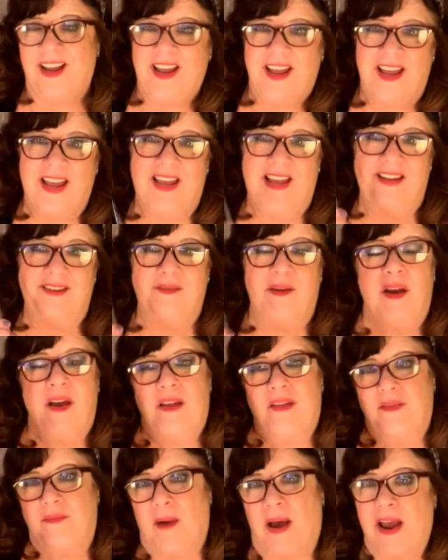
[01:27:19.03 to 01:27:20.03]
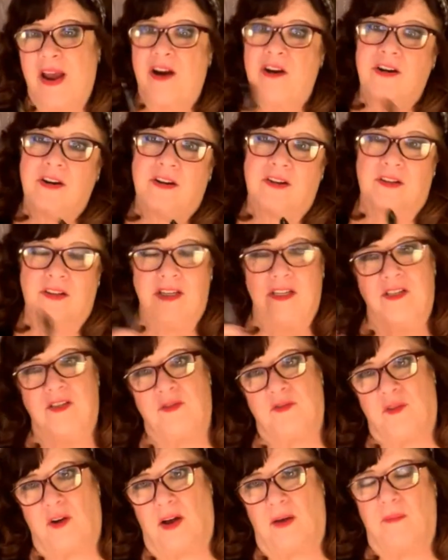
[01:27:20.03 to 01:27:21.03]
And my article is
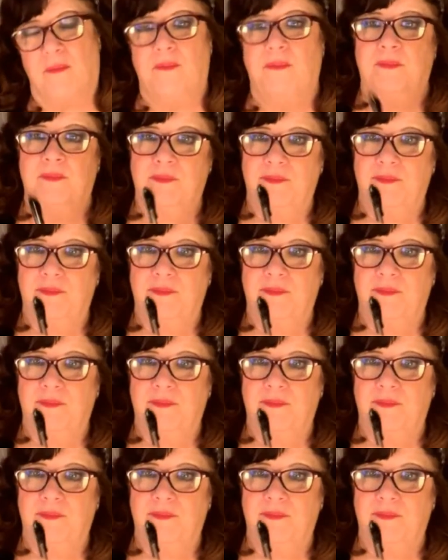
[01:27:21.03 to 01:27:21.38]
from